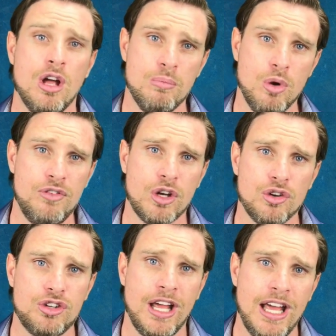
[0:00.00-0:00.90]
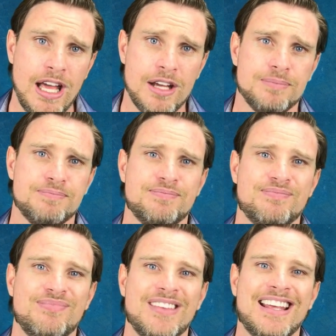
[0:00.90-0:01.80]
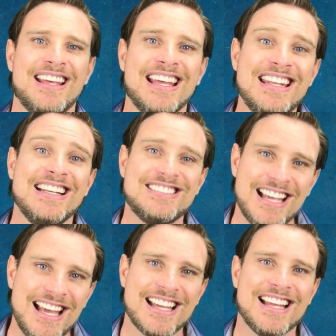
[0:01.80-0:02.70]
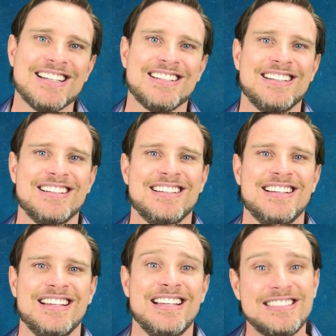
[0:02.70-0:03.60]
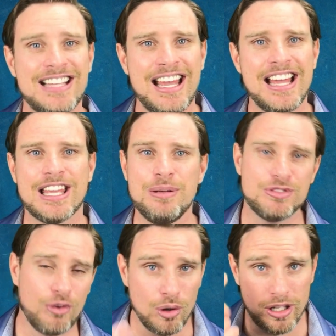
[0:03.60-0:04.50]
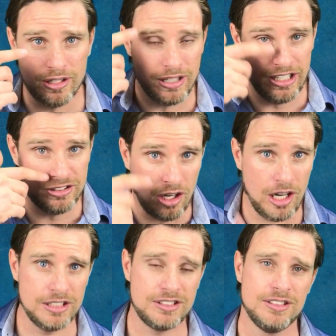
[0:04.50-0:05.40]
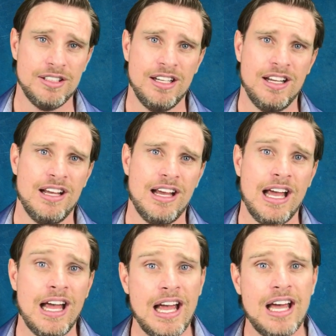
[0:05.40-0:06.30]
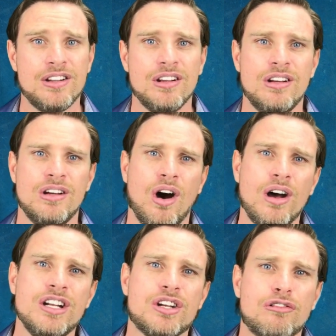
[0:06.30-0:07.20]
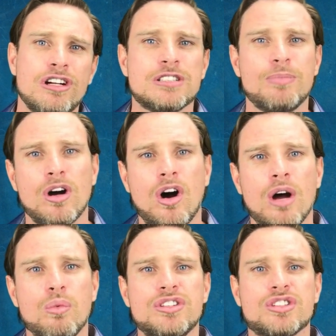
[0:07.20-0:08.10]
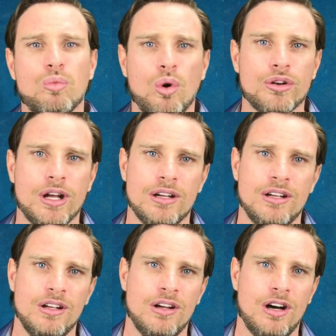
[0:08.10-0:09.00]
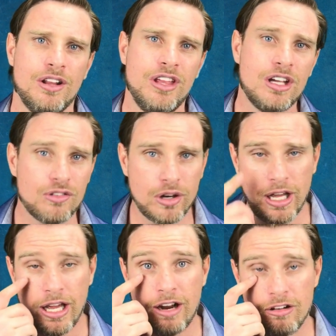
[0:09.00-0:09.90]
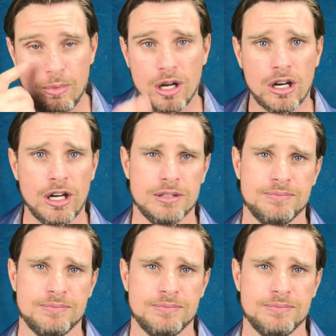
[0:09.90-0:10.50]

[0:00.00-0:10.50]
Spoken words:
Moving on to hair. He needs a haircut. His hair keeps falling in his eyes. And I need to rinse my eye with some water. I think I've got a hair in my eye.